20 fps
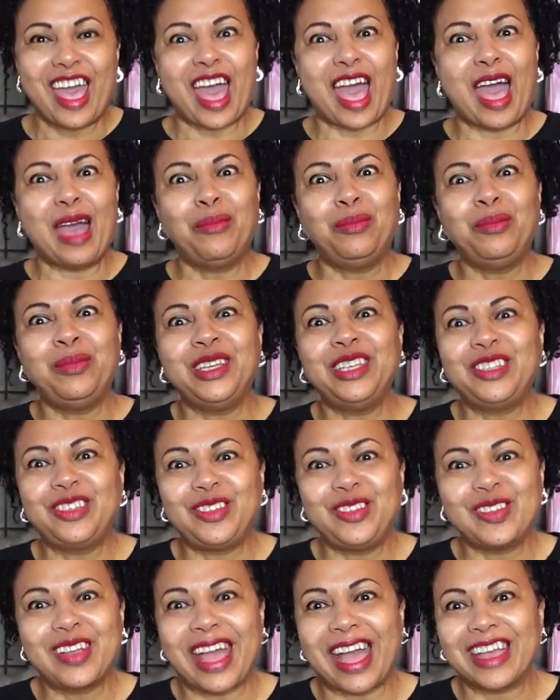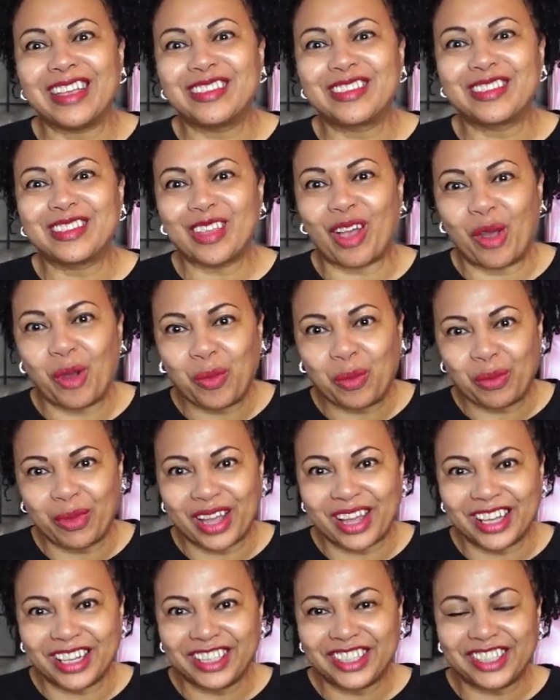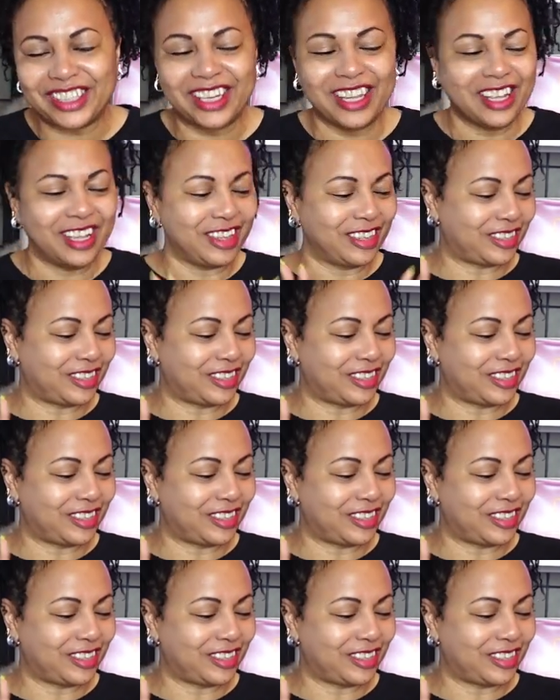I missed you guys so much.